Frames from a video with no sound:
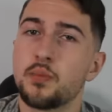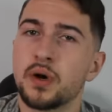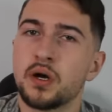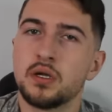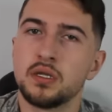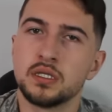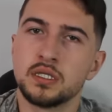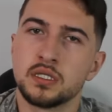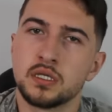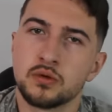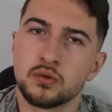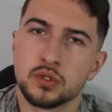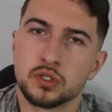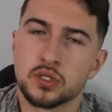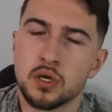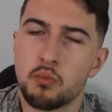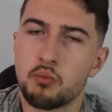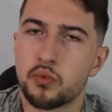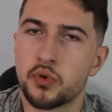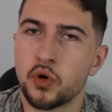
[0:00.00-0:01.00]
Apparently, there were
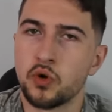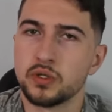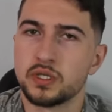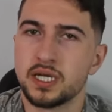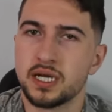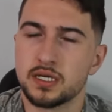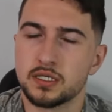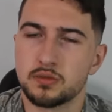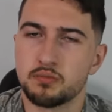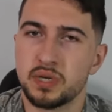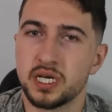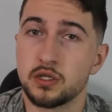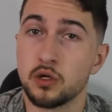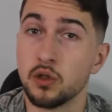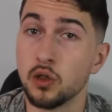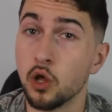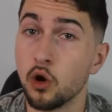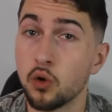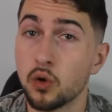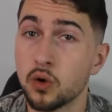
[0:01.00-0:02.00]
some protests by
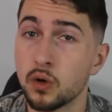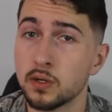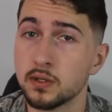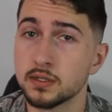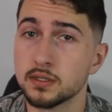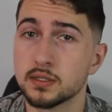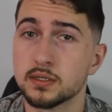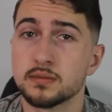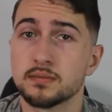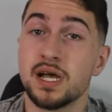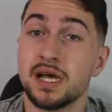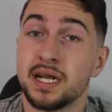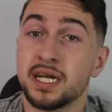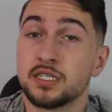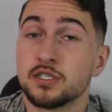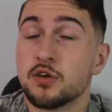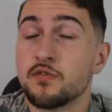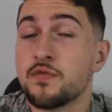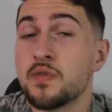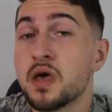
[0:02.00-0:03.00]
the locals, and
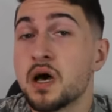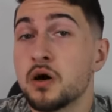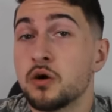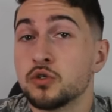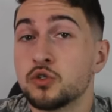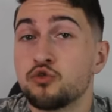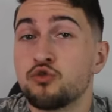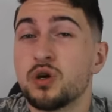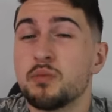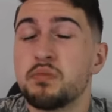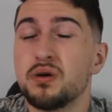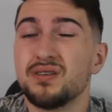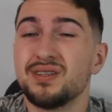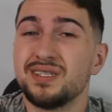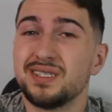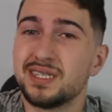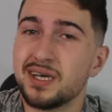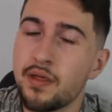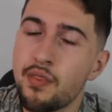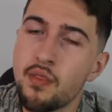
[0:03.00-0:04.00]
as of now,
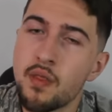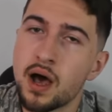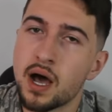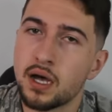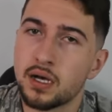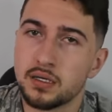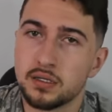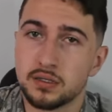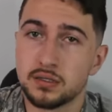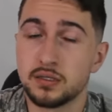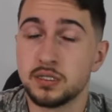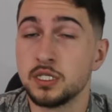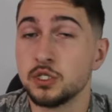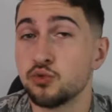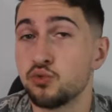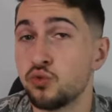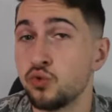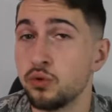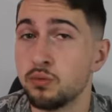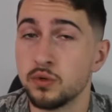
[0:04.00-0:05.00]
Tripoli denies
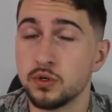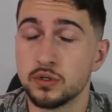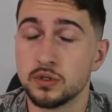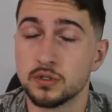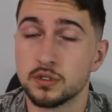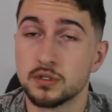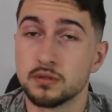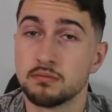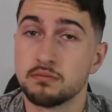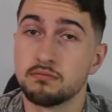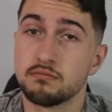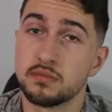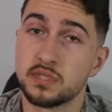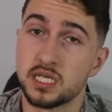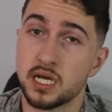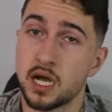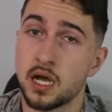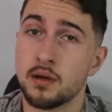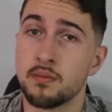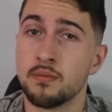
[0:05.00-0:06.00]
these rumors.
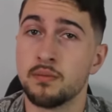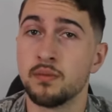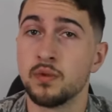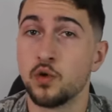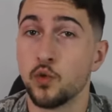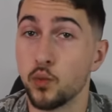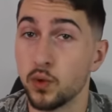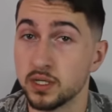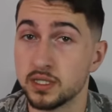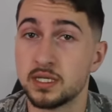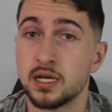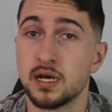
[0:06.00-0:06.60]
Time will